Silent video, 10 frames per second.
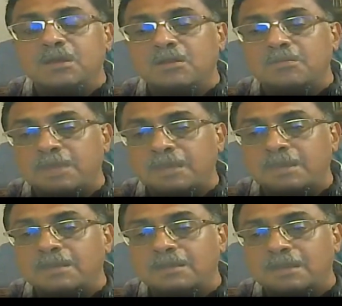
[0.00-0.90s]
or make
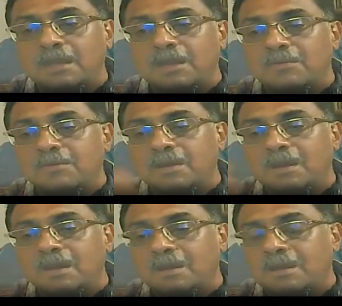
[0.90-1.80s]
it
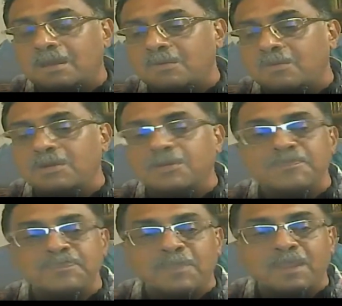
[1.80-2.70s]
what
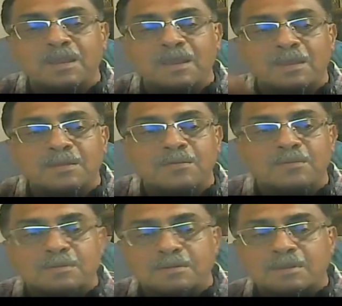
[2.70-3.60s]

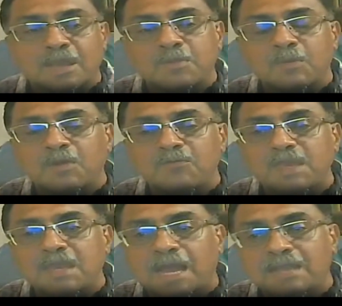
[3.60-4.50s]
capable of
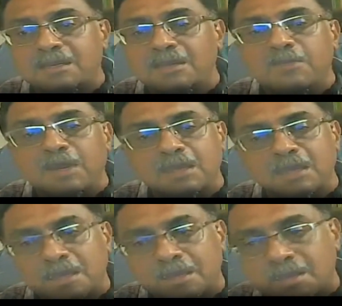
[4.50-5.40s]
being handled by
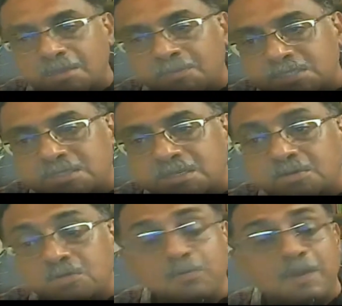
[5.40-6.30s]
a
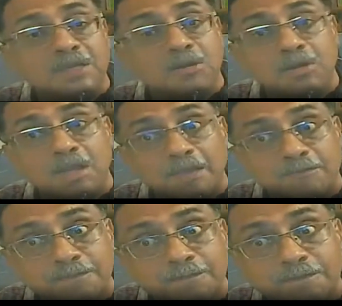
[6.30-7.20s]
person who might not
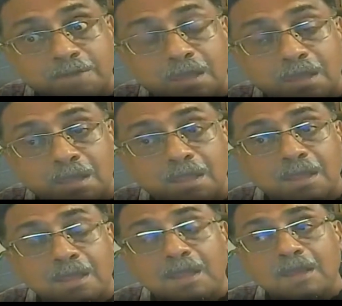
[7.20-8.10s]
have
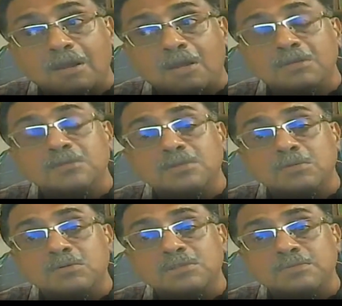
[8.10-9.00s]
gone to
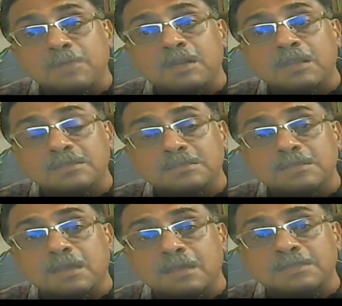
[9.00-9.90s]
schools, but his
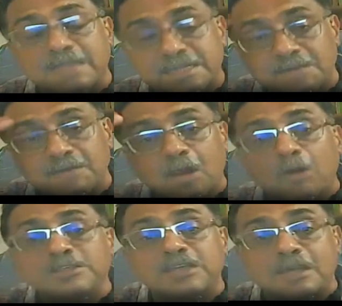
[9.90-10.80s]
sense of
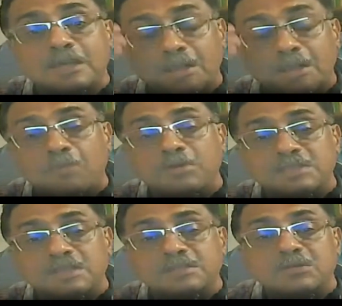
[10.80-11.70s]
logic and common
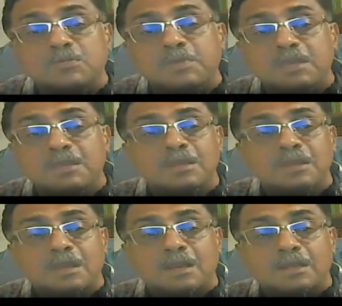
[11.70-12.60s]
sense could be
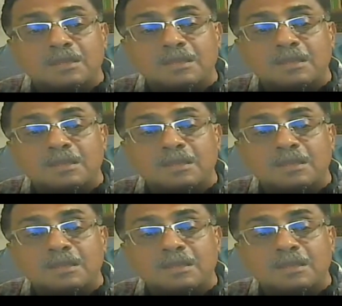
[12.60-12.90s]
what